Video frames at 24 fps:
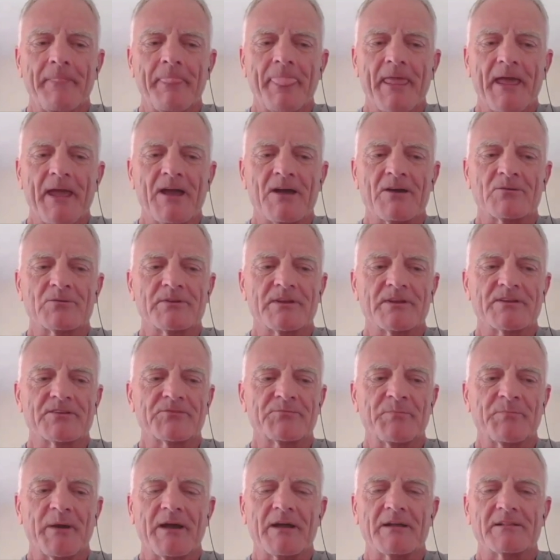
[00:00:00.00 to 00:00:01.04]
How does
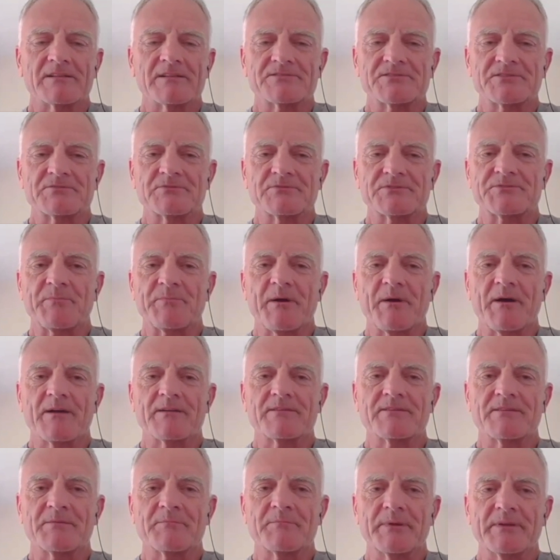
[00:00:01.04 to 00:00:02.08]
biology
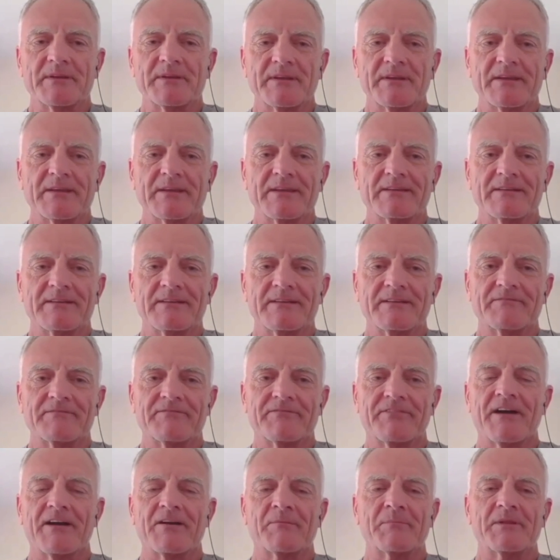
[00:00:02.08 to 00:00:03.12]
respond to being in an
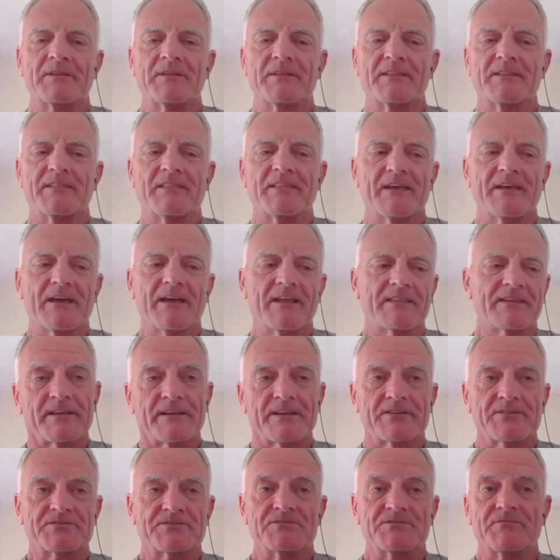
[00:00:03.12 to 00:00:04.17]
environment that
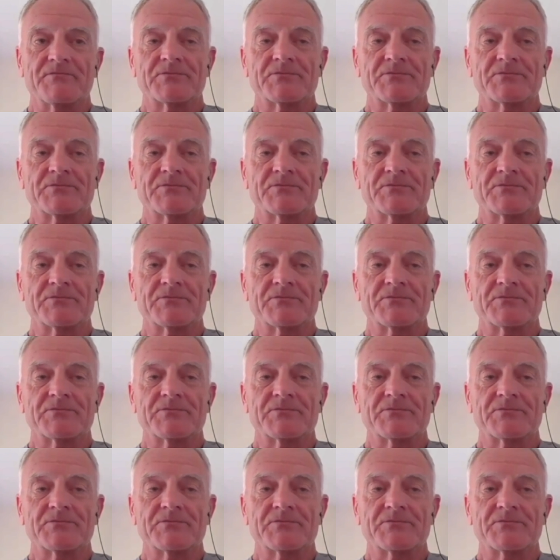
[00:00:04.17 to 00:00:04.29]
is